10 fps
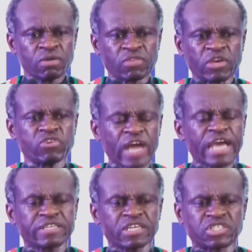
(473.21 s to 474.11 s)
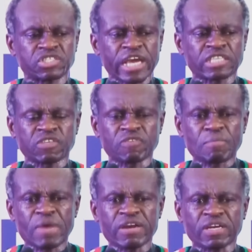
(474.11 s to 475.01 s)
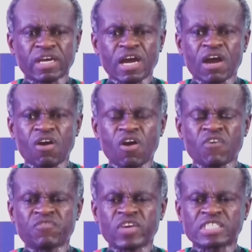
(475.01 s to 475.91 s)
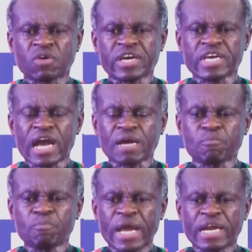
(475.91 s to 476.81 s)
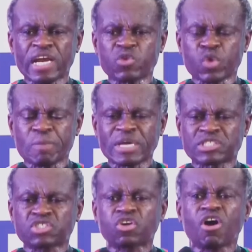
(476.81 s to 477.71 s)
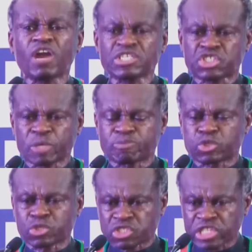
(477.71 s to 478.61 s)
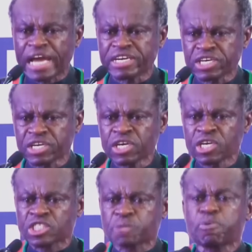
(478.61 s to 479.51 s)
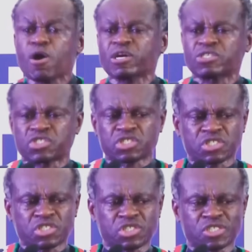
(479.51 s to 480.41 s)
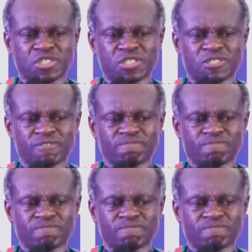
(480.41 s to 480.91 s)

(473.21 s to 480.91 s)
The United States of America offers our young men and women scholarships to study sports.